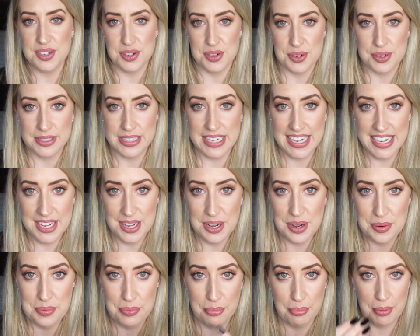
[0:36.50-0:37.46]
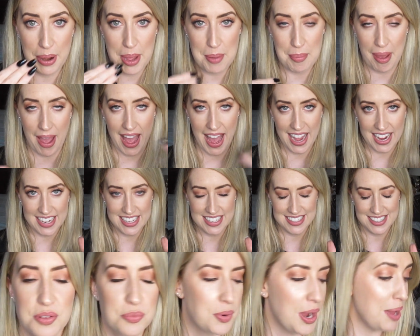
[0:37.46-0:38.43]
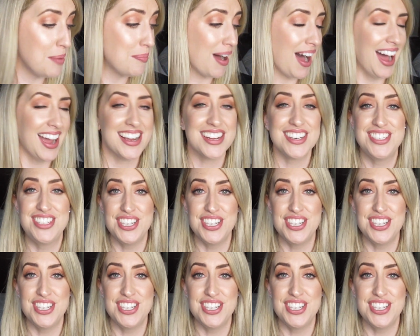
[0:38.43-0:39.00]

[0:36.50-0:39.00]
go way back, way back